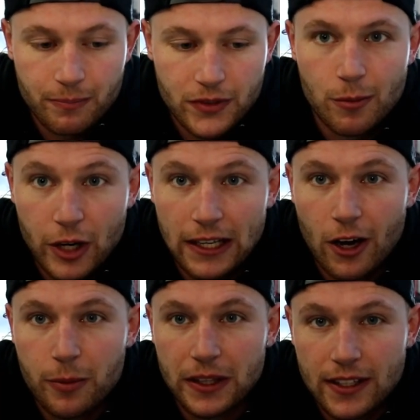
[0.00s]
So I'm really
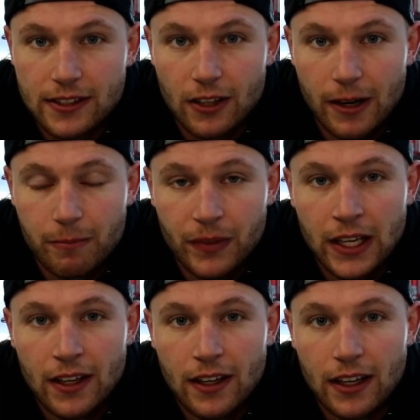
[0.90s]
hoping this time
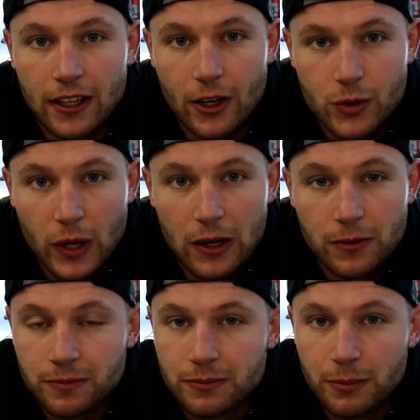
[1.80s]
it goes
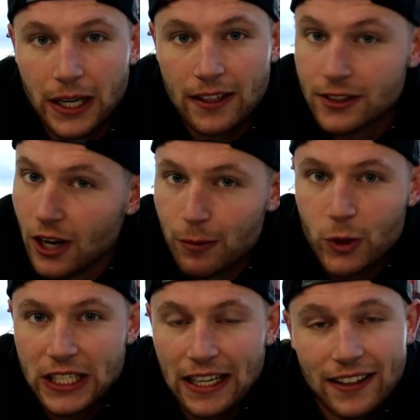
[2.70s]
well, but time
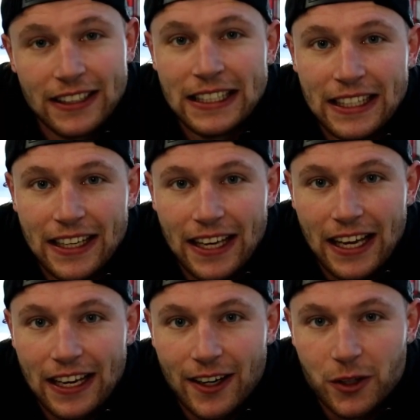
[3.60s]
will tell.
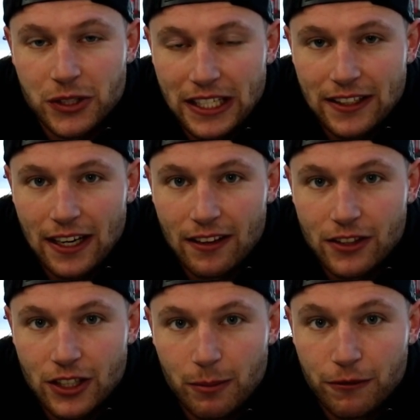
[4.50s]
And I'll see you down at the
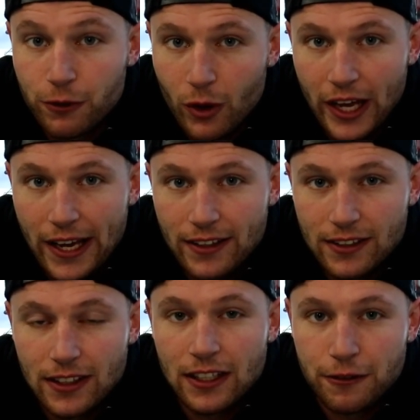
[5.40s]
gym for
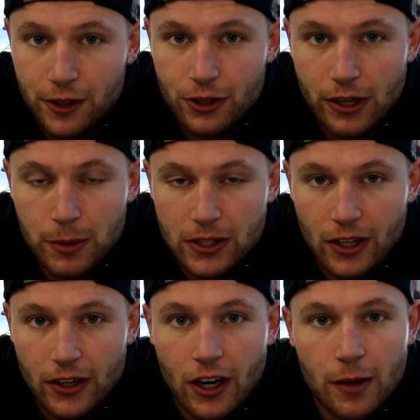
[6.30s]
that in a future
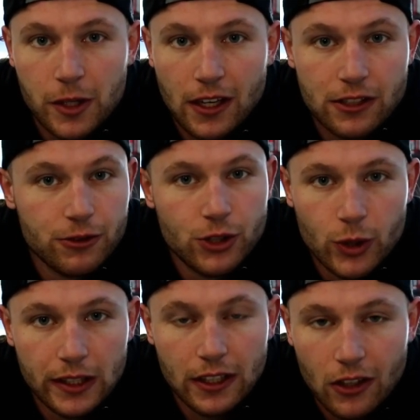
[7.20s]
episode. I hope you guys are
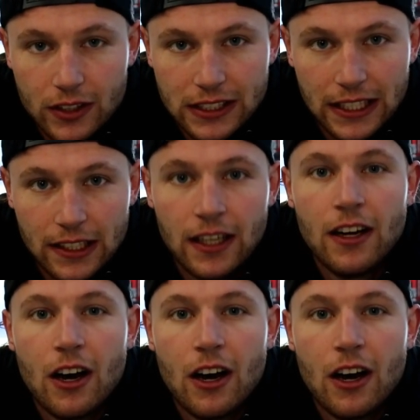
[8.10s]
enjoying the content.